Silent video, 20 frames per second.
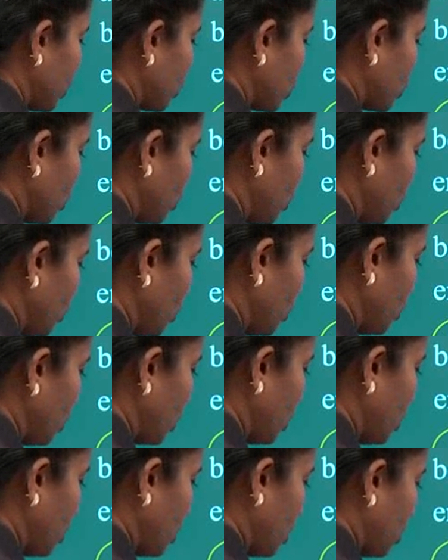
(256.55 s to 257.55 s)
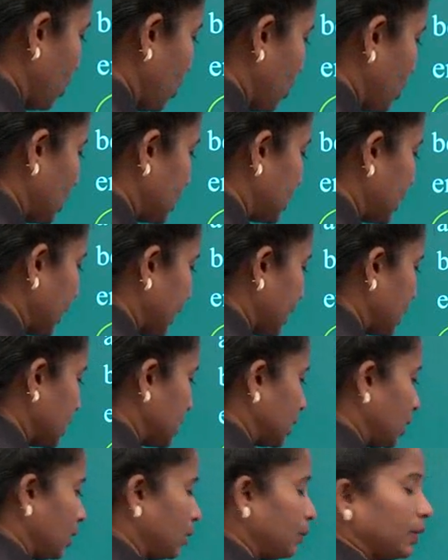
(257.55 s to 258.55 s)
so on the second
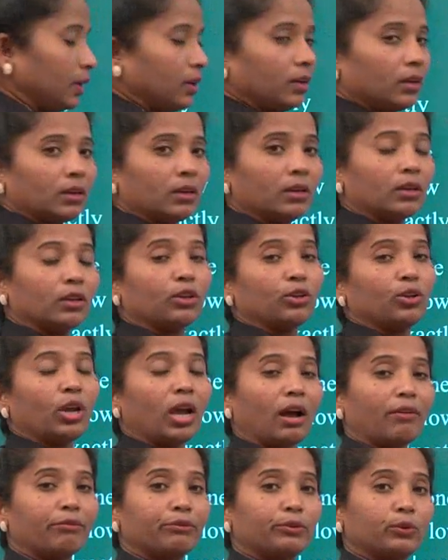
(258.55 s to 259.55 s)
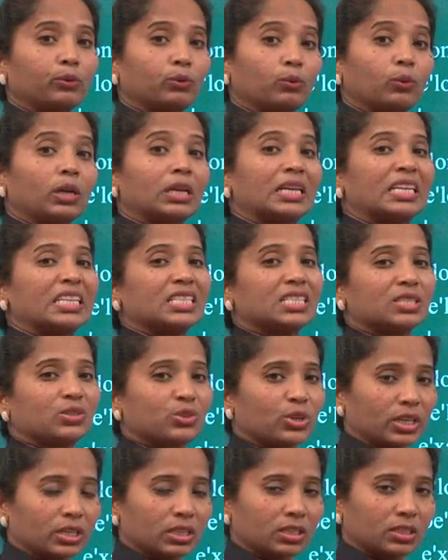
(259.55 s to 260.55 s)
syllable you have to
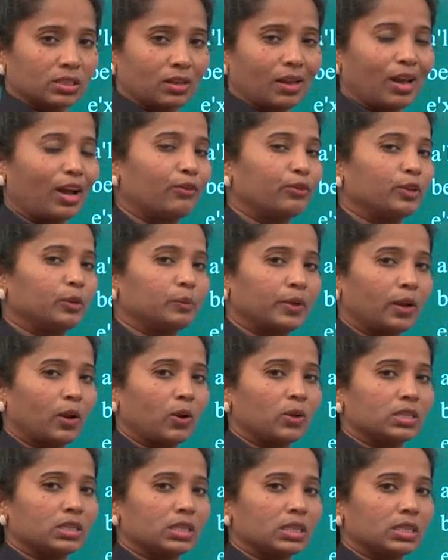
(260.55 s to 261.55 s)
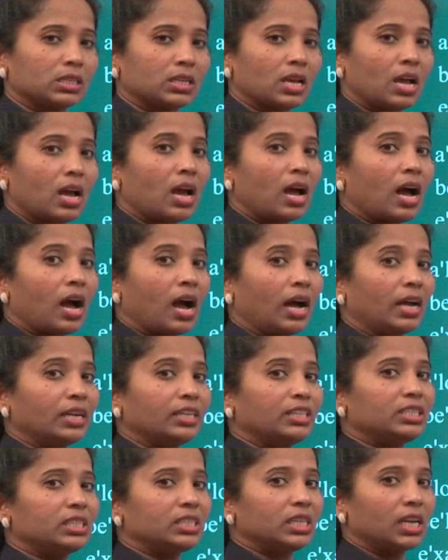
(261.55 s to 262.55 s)
stress. How do you pronounce this?
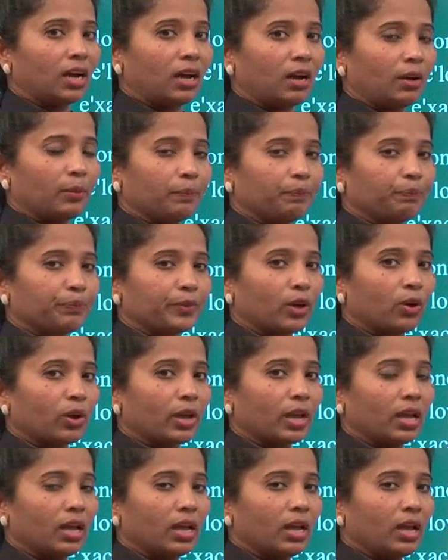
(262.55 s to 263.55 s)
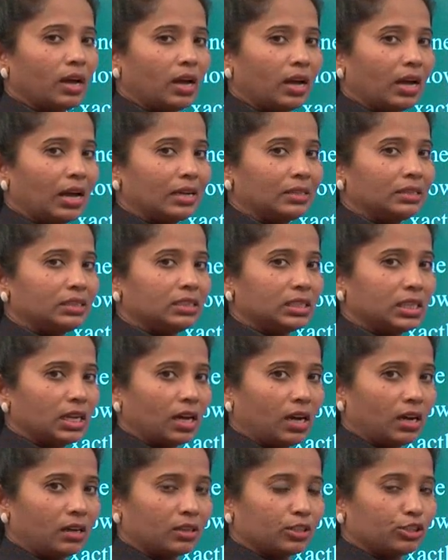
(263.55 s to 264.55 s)
Idea. Okay,
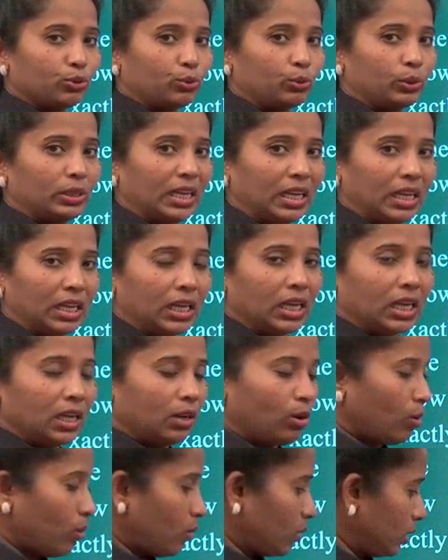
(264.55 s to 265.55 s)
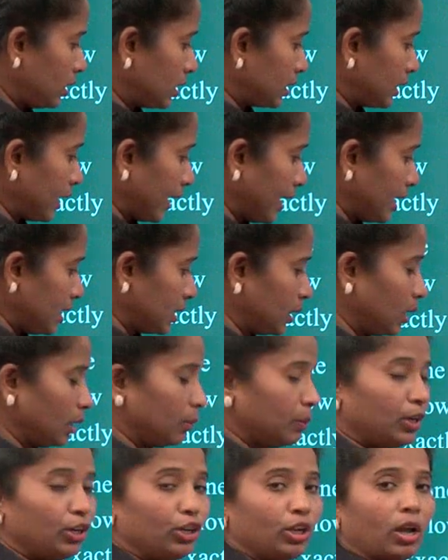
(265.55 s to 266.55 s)
idea. So D, on the second
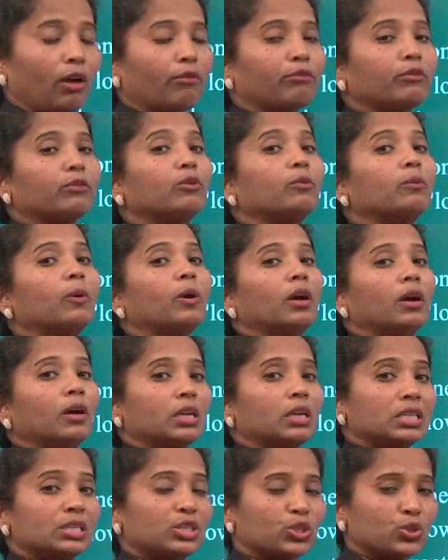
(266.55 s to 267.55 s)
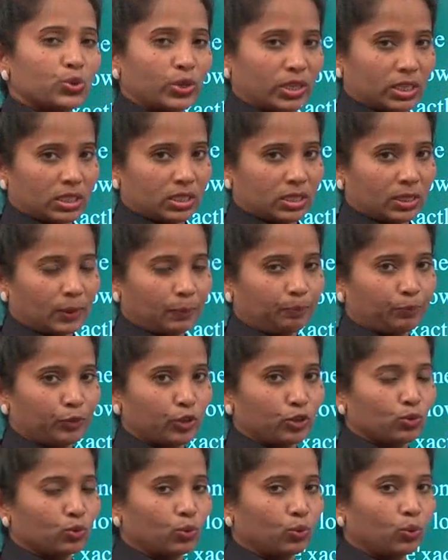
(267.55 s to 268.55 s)
syllable you have to stress.
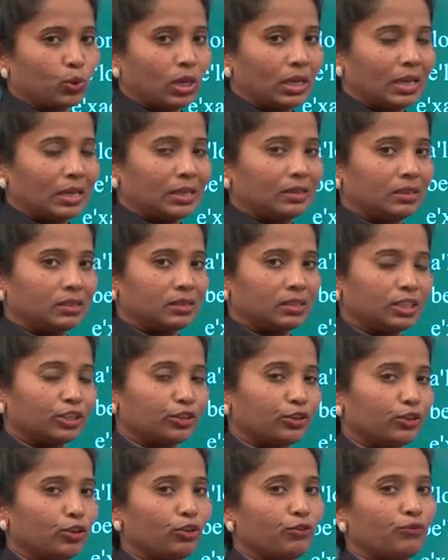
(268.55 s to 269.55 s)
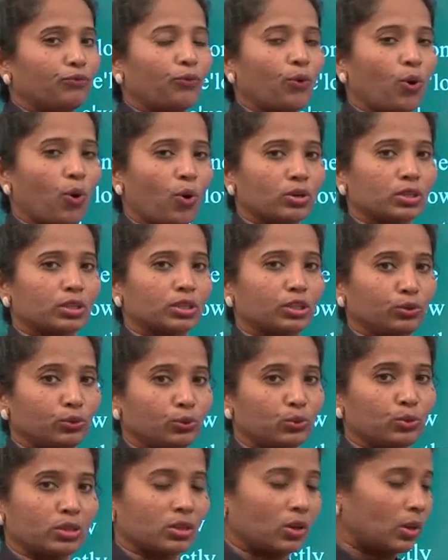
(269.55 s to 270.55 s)
So the degree of force
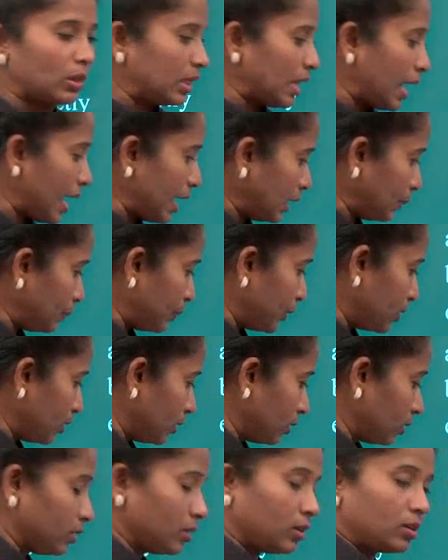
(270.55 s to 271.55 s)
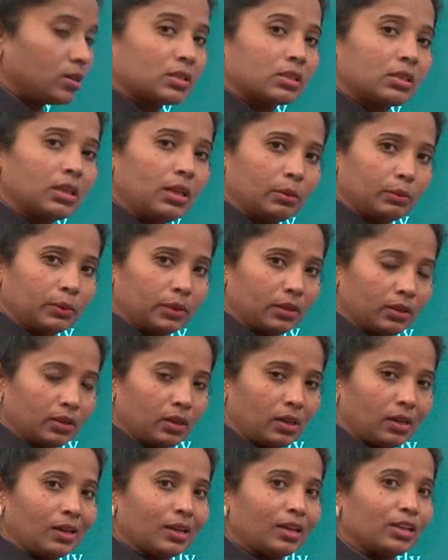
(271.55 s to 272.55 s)
used on that particular syllable
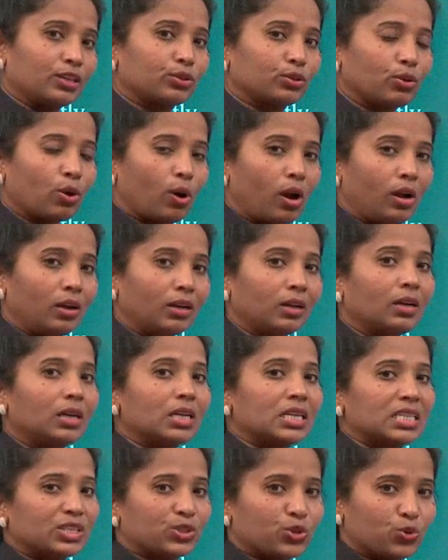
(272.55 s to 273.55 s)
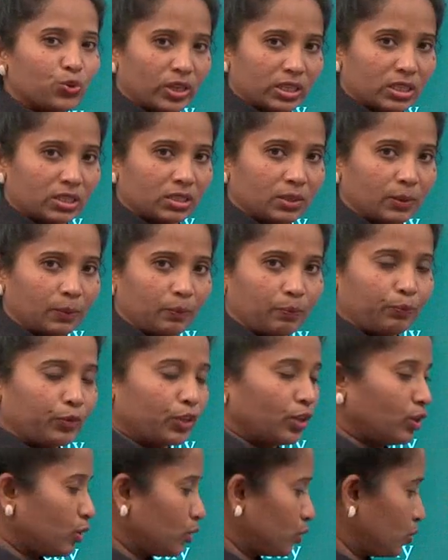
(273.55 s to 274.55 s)
is called stress.
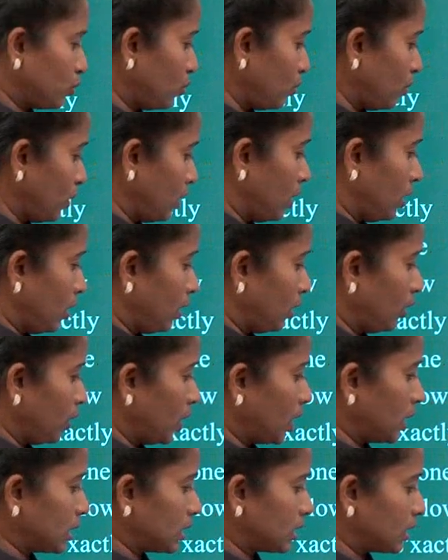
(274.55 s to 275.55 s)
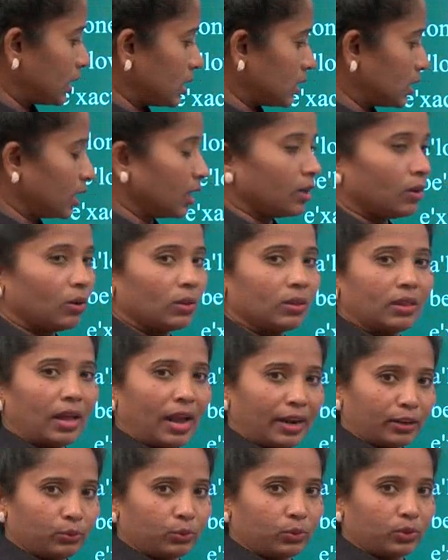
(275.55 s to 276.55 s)
So you are stressing on
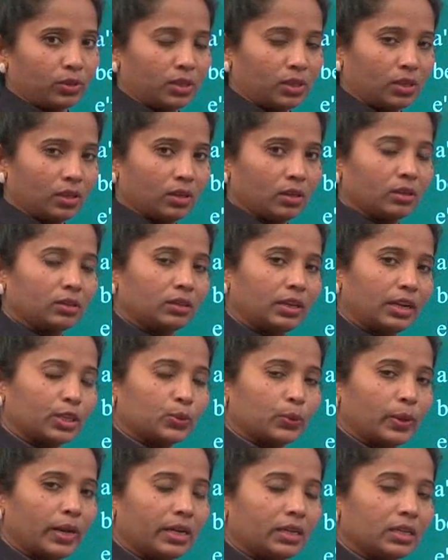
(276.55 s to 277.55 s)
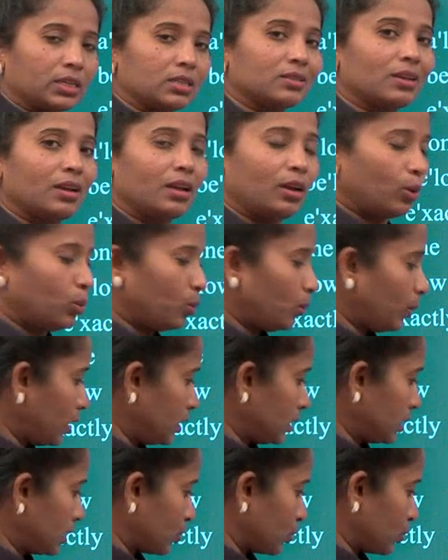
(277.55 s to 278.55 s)
that word. That's why it is
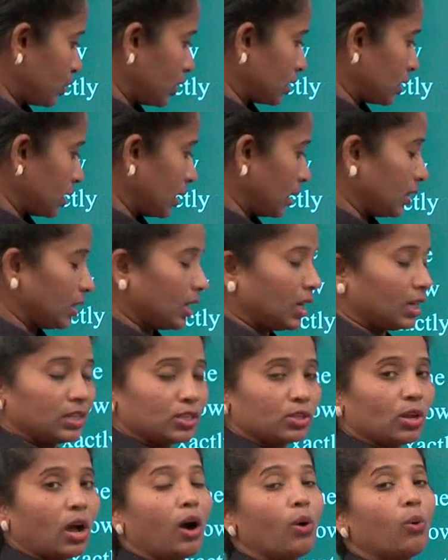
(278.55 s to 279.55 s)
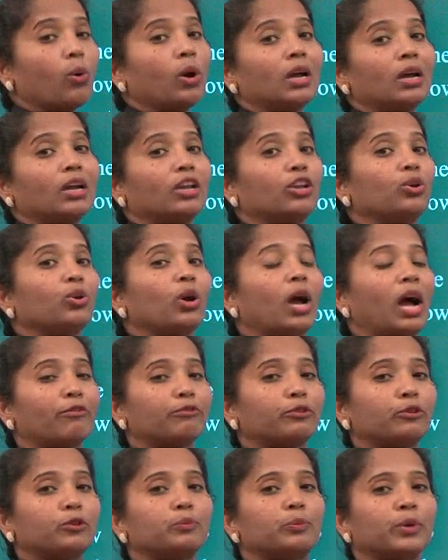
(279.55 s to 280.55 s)
word stress, and that is how you have
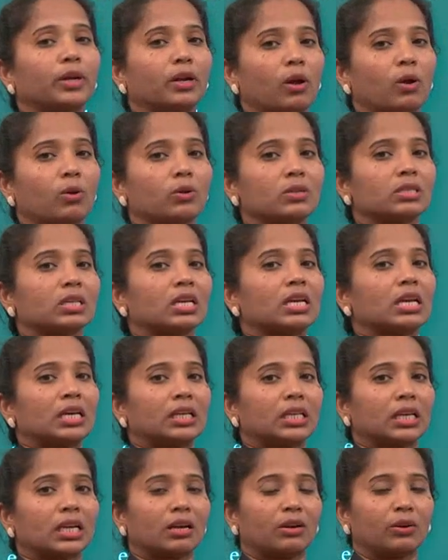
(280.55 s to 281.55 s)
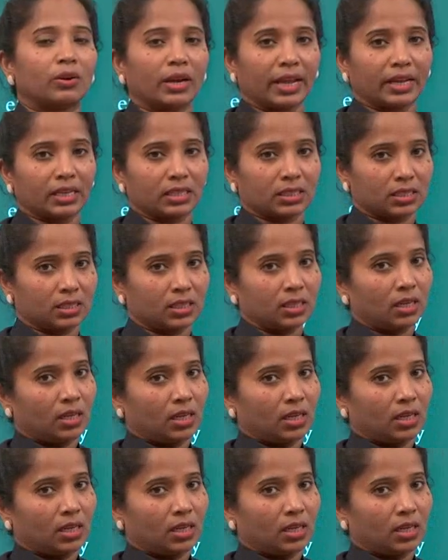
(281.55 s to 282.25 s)
to pronounce the correct